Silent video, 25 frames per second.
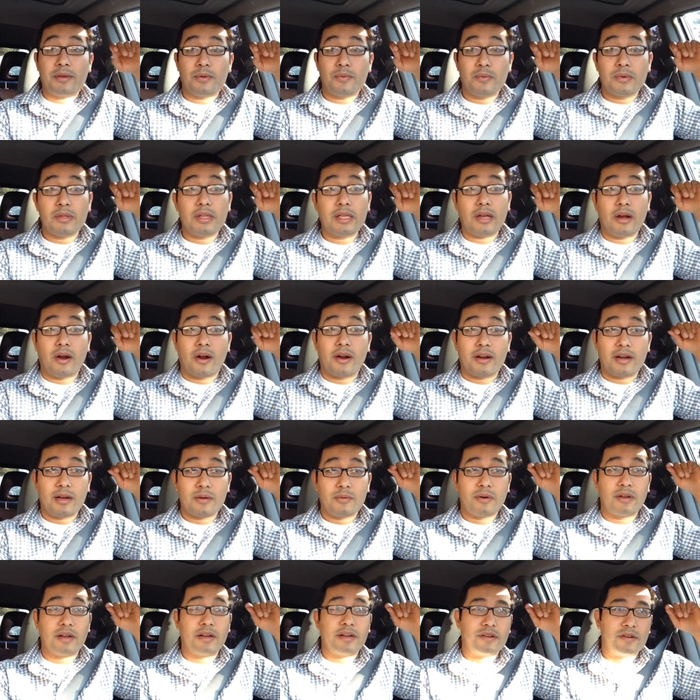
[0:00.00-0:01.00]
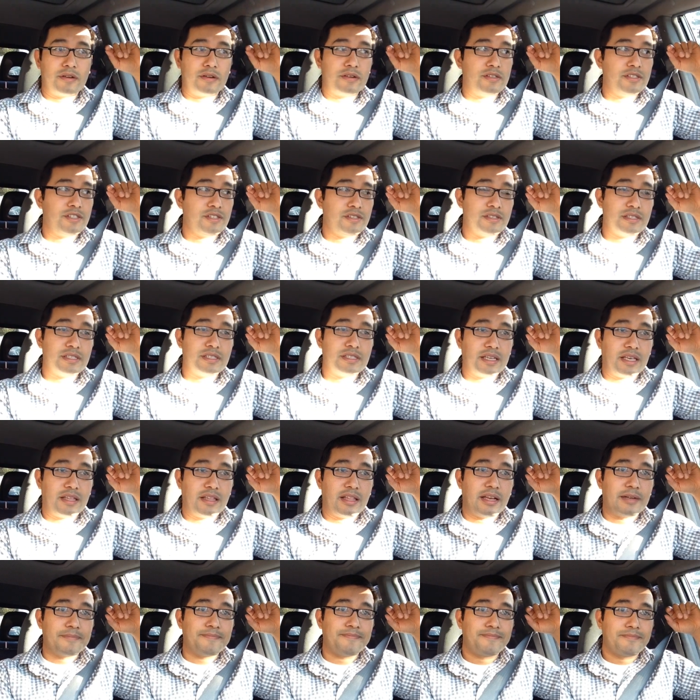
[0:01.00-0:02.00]
You really are. And I want to encourage you to say
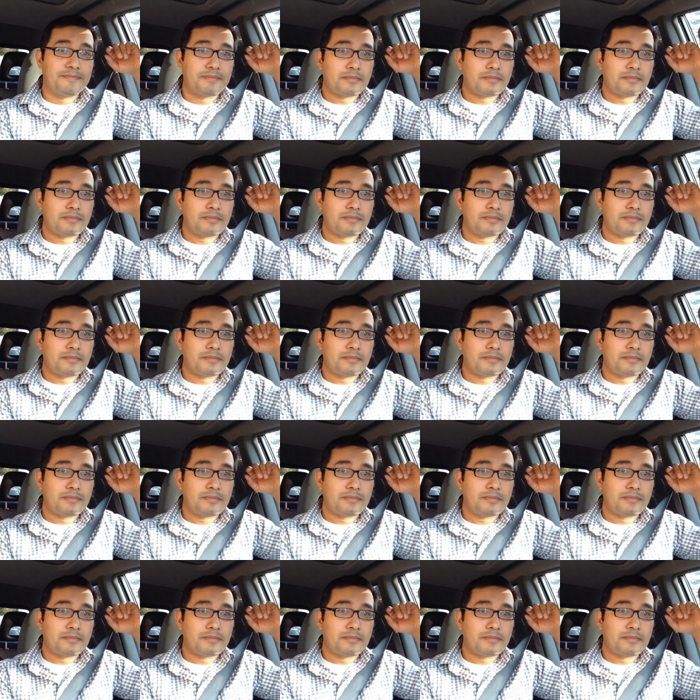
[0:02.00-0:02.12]
that.